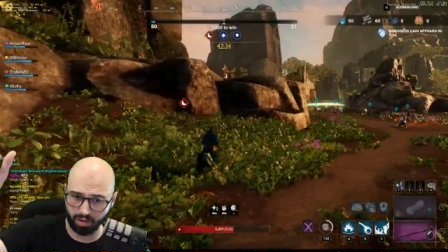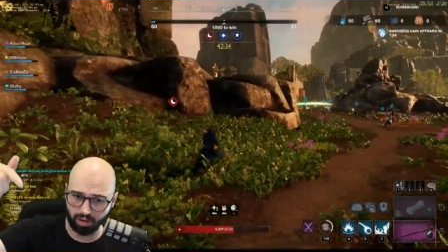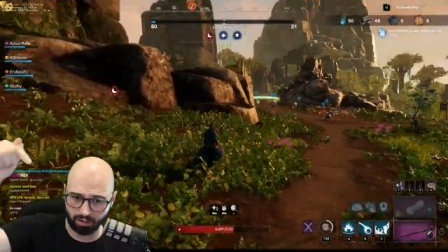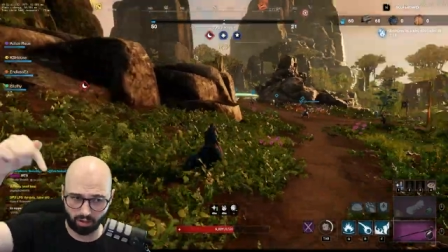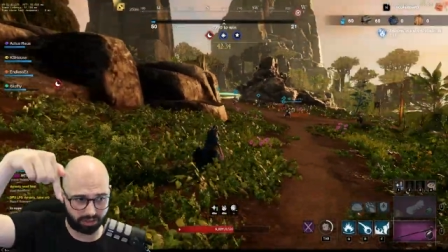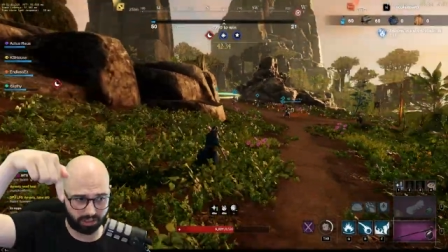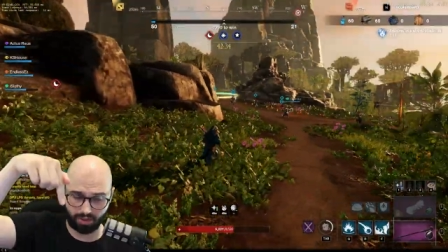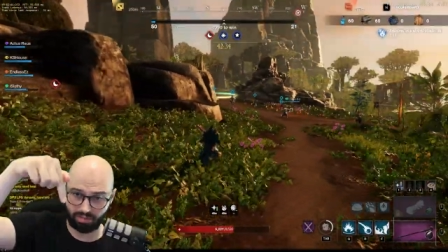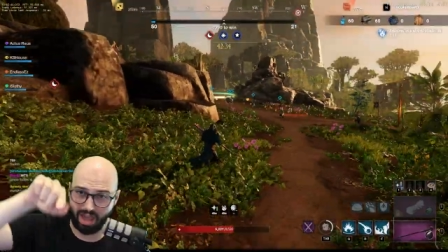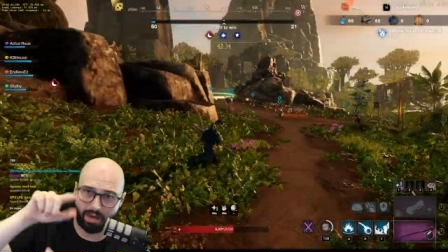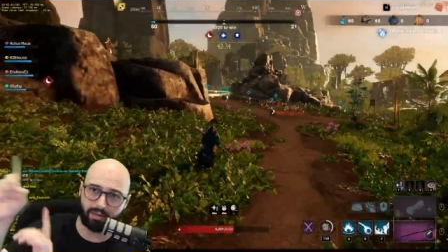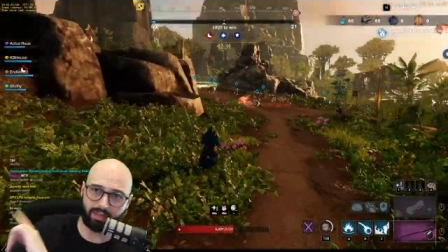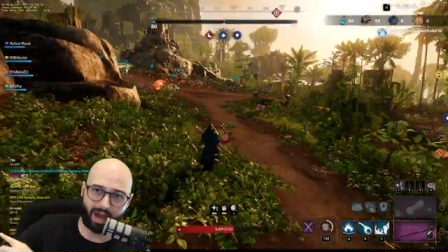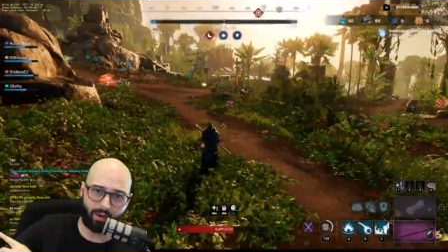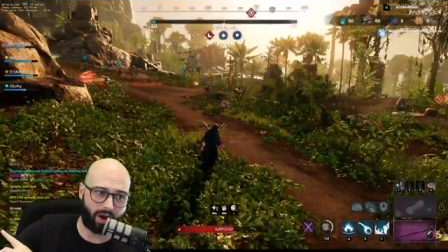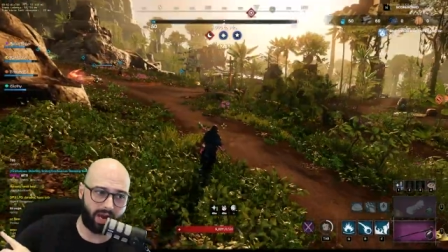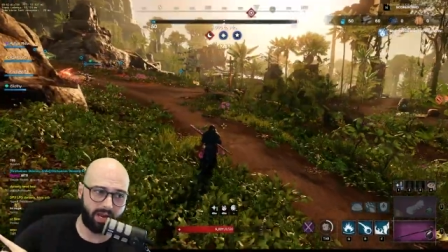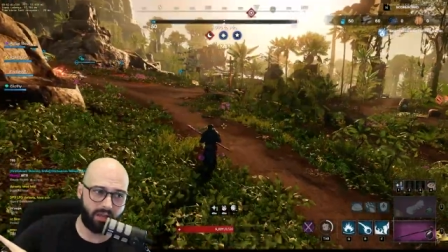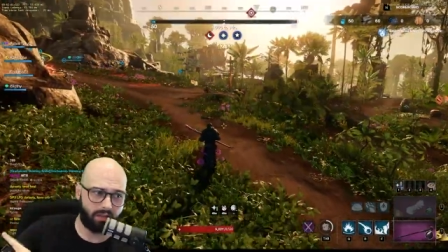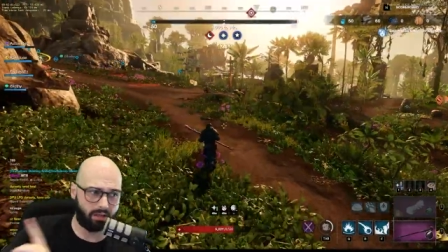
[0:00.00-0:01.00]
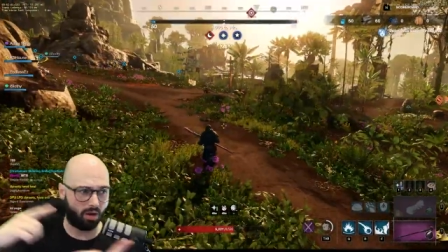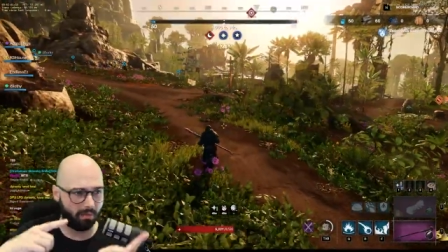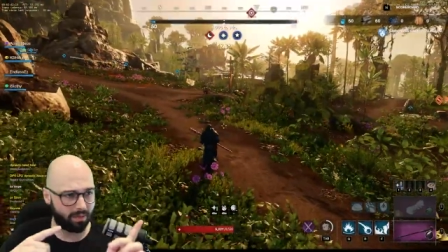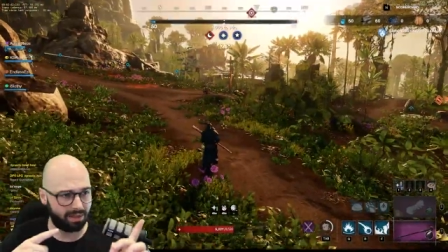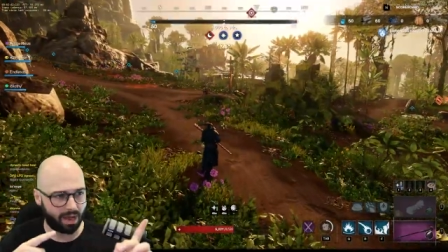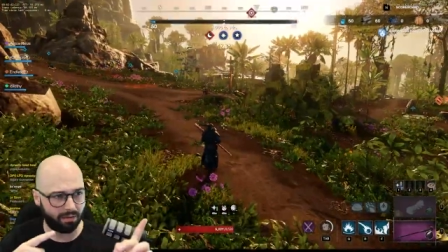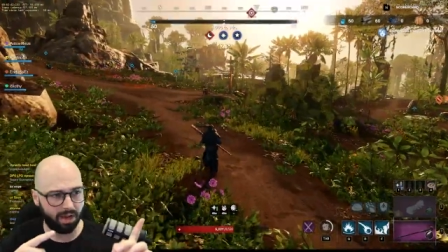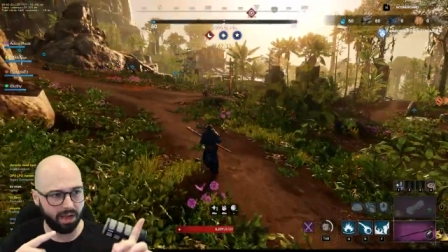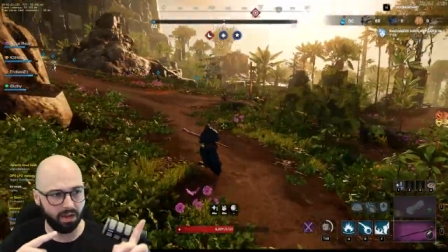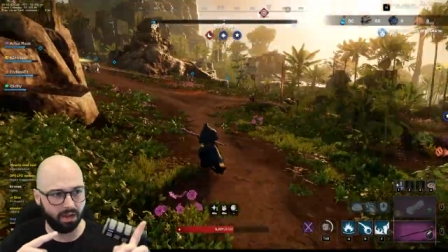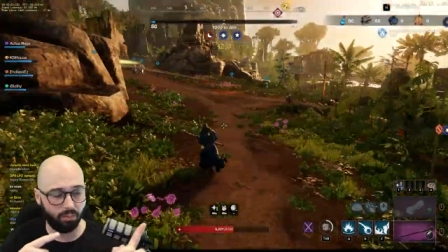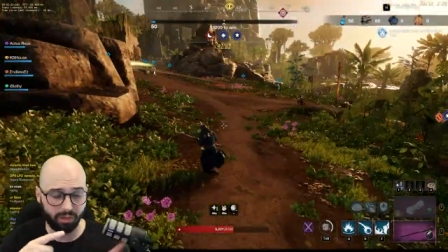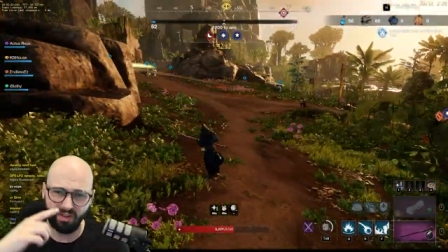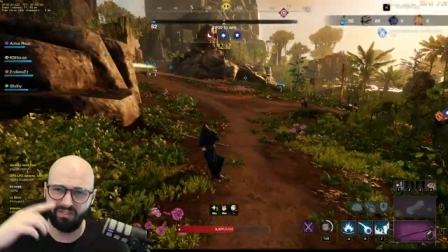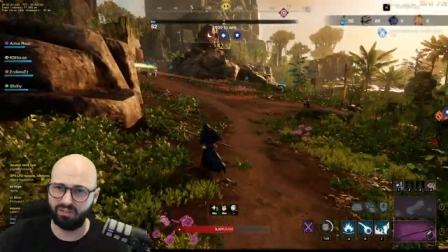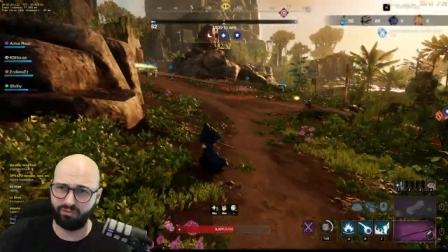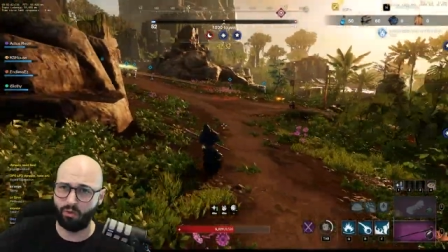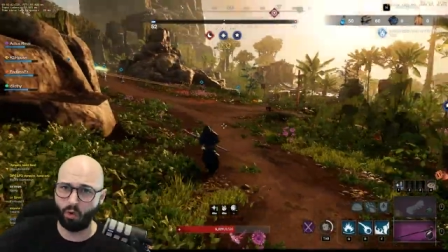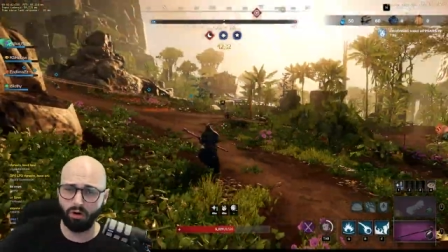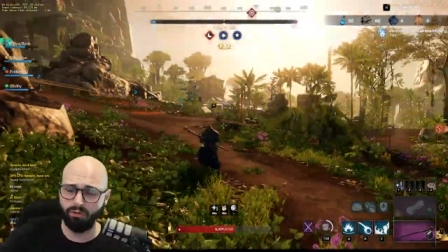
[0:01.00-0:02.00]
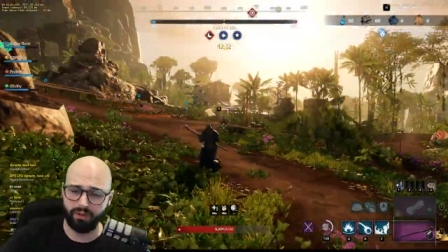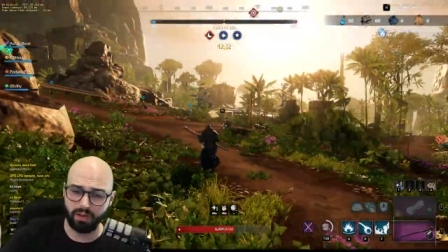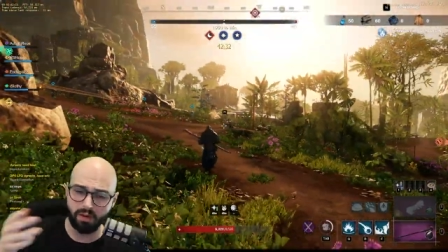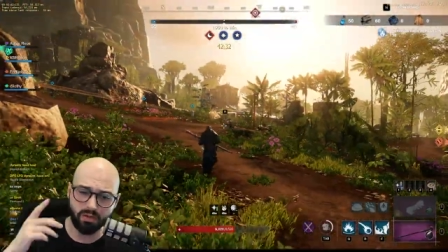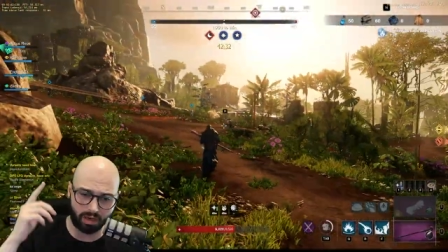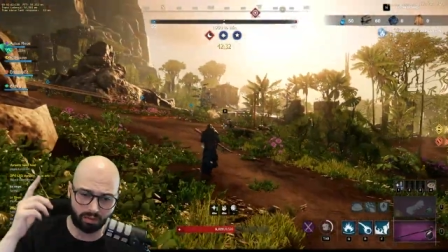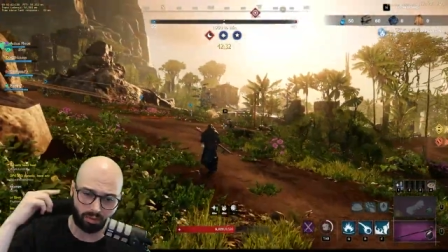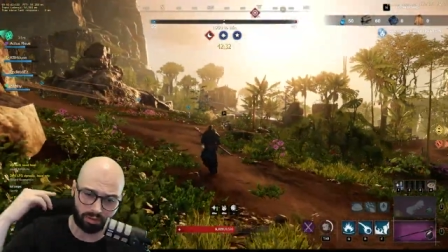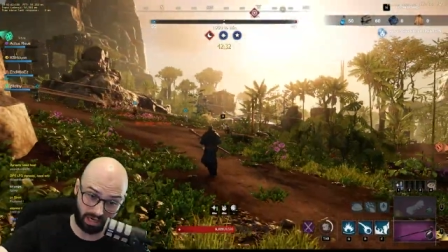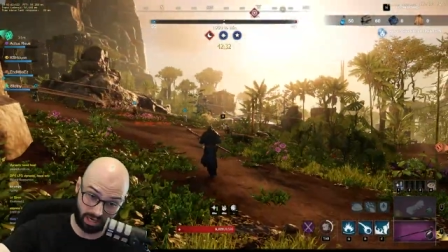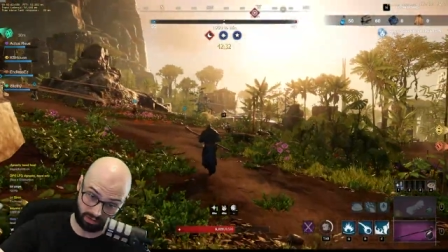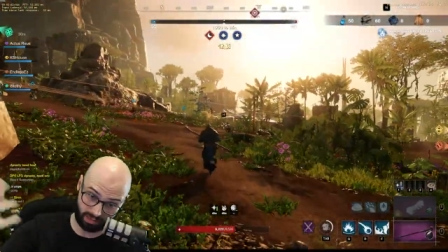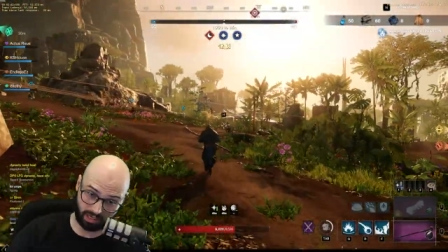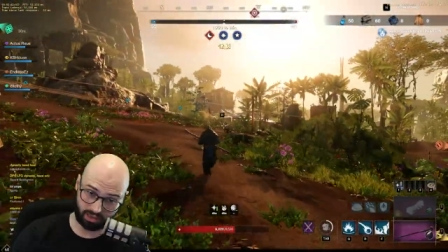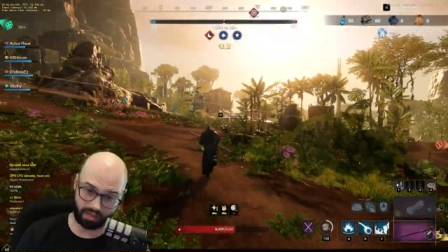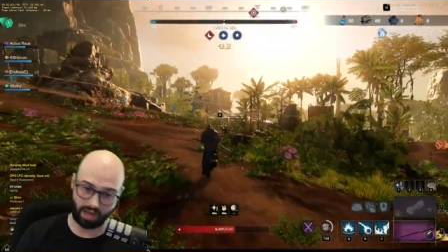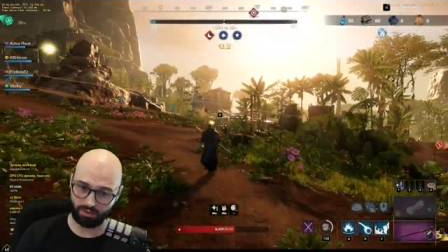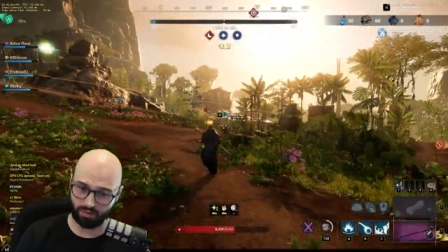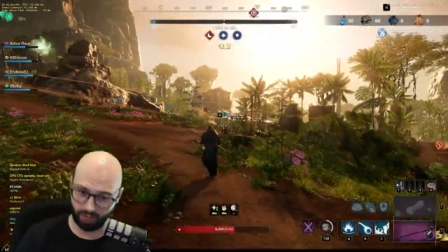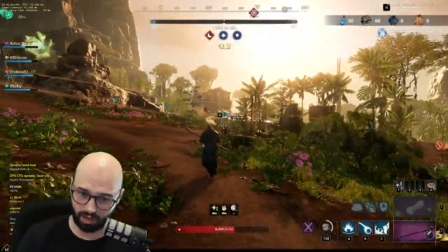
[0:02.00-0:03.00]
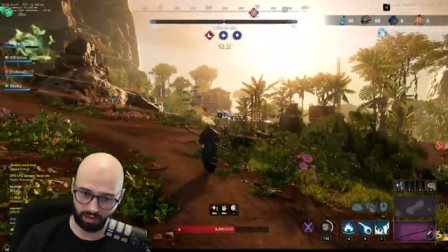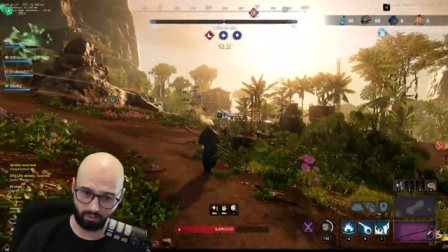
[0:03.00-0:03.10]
Not down there, but that way. No, maybe that way. Whichever's forward for you, then we'll get on into that. Oh,